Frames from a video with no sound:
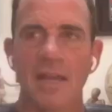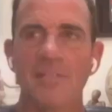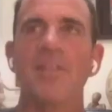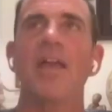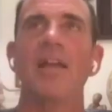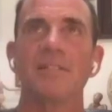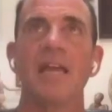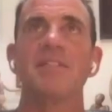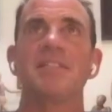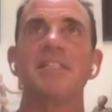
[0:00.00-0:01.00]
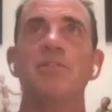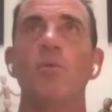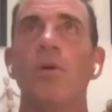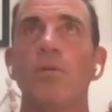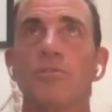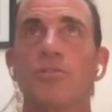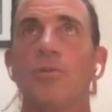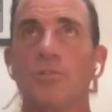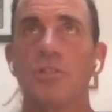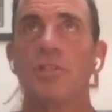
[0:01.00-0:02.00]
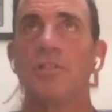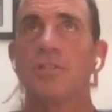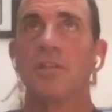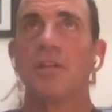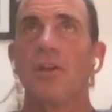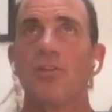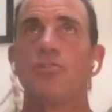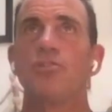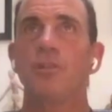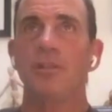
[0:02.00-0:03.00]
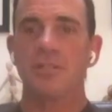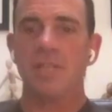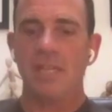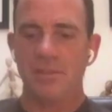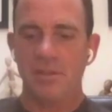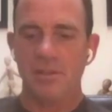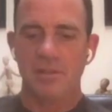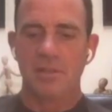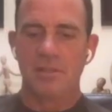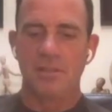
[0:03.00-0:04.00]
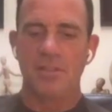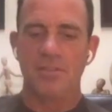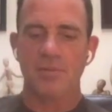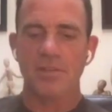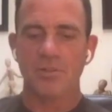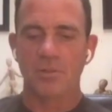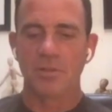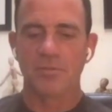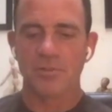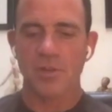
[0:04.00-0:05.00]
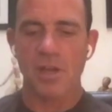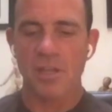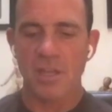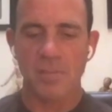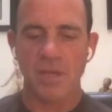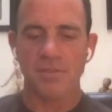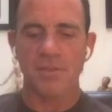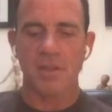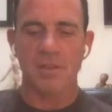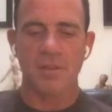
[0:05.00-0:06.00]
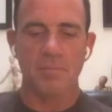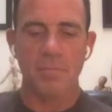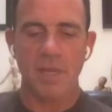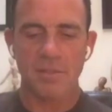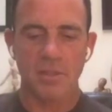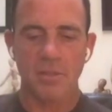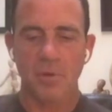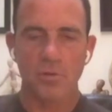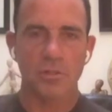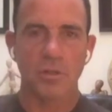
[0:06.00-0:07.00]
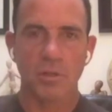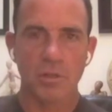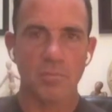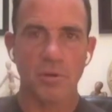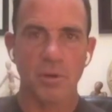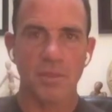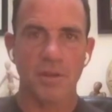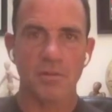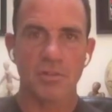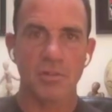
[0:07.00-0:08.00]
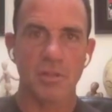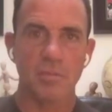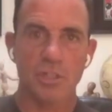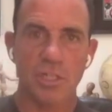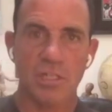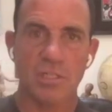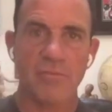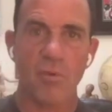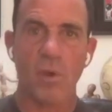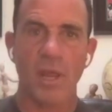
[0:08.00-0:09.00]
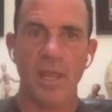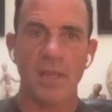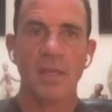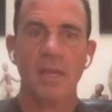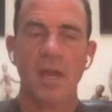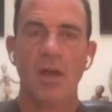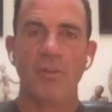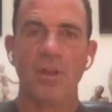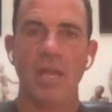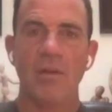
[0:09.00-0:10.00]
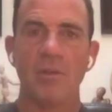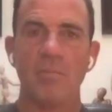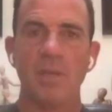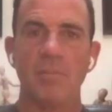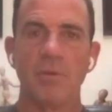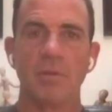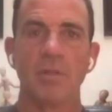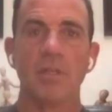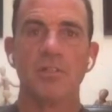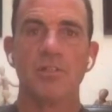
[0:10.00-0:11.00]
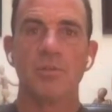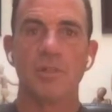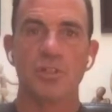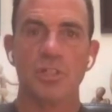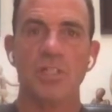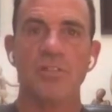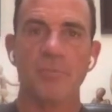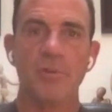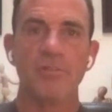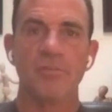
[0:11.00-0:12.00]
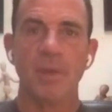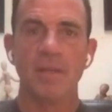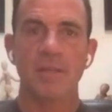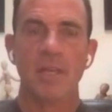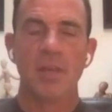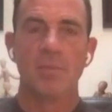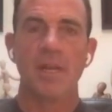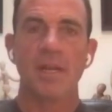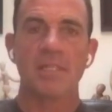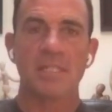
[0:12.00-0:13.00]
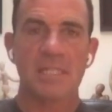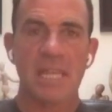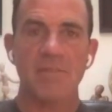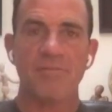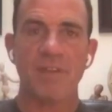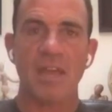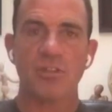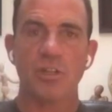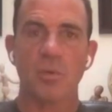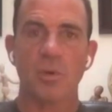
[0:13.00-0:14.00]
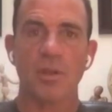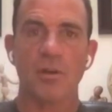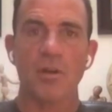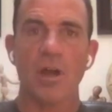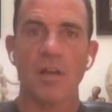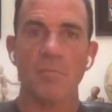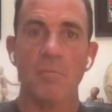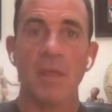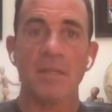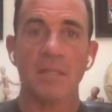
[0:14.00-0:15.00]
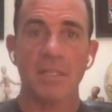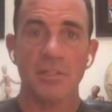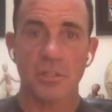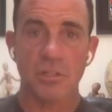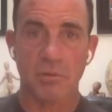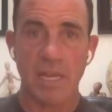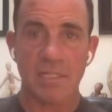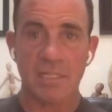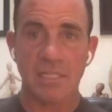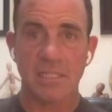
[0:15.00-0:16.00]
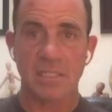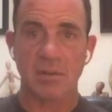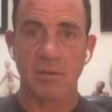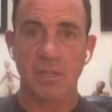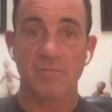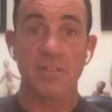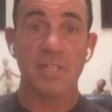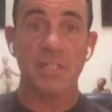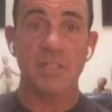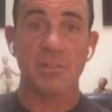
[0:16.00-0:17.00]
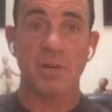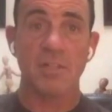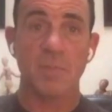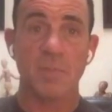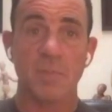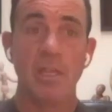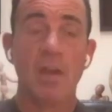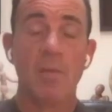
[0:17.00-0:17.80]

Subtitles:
I think I see you also just at the threshold of talking about the mental emotional component there too. The machines have a way of allowing people to achieve movement, but in a safe fashion where they're not mentally stressed necessarily, physically stressed maybe,